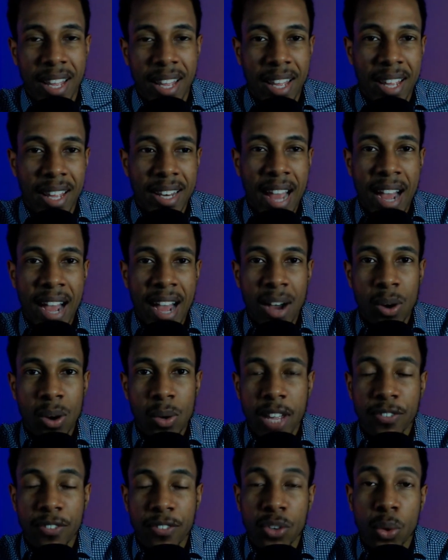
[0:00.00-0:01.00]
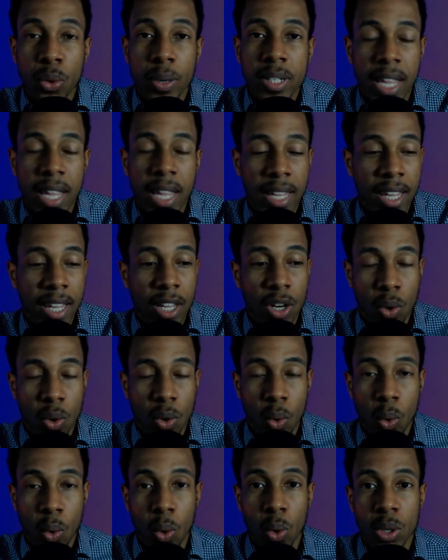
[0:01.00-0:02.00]
Now, if you are taking your
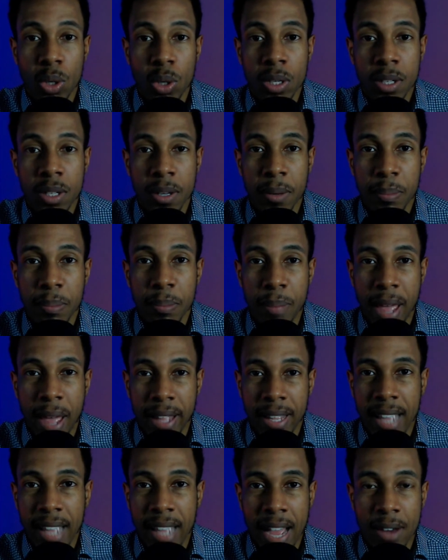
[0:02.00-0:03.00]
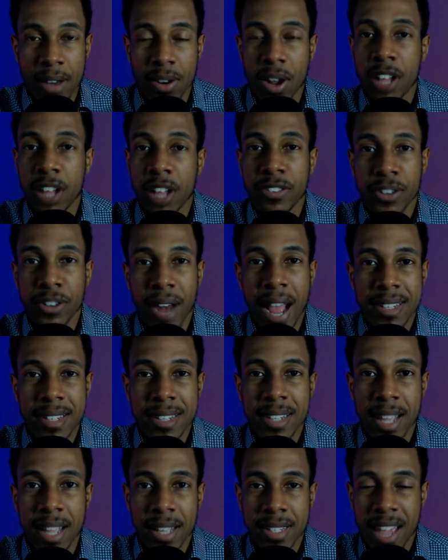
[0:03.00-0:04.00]
whole bank account, all of your
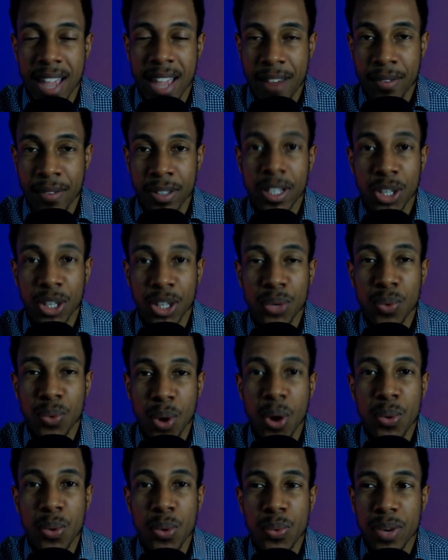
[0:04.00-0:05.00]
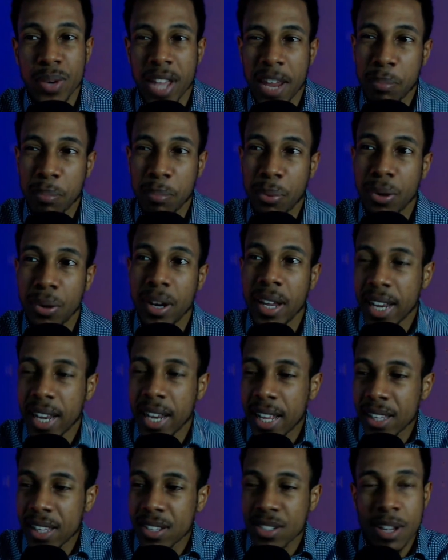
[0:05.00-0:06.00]
assets, everything you own, and putting it
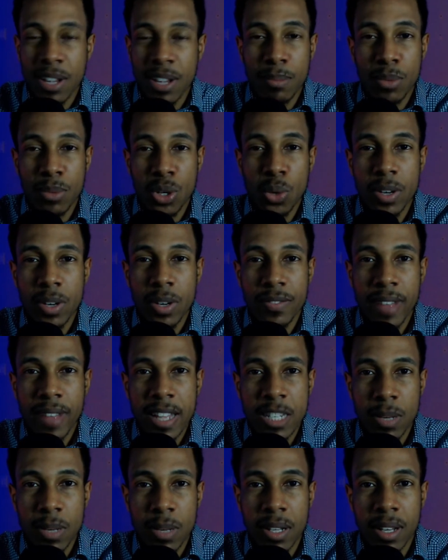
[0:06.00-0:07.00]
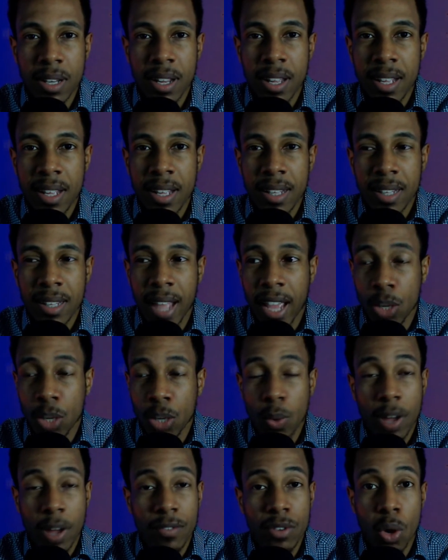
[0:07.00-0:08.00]
into some new investment that
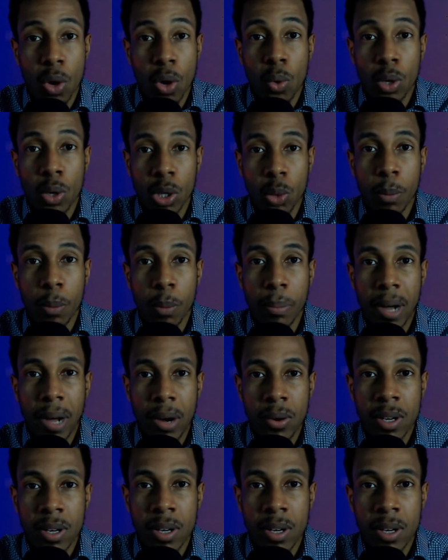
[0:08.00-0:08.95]
you have no clue about,